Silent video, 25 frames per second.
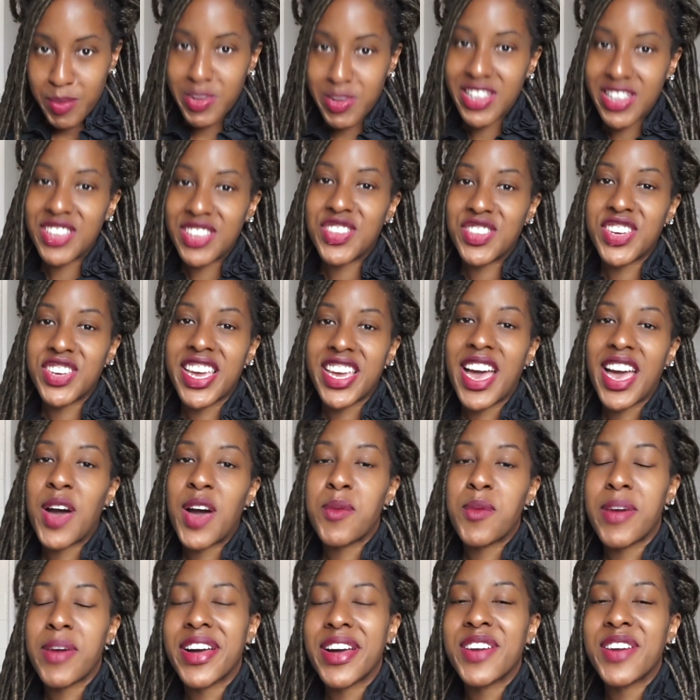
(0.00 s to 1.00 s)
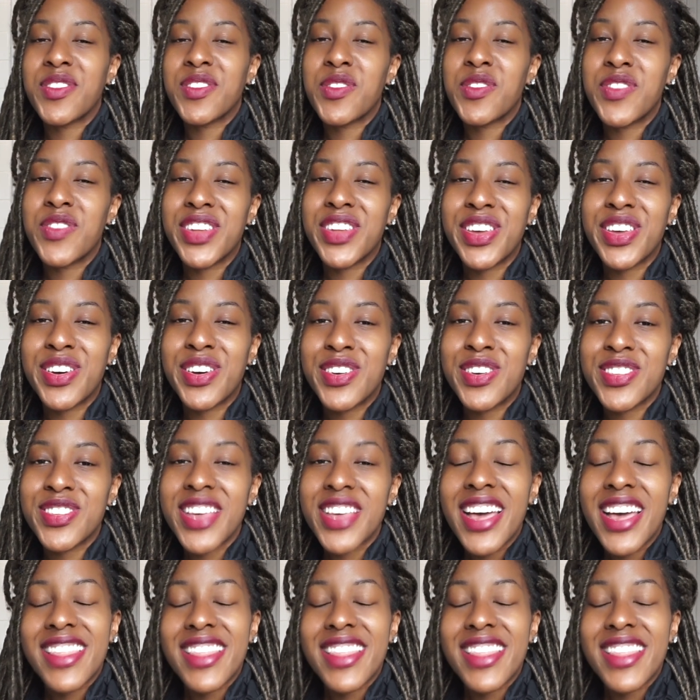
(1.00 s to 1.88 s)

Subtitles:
Please check out my other videos.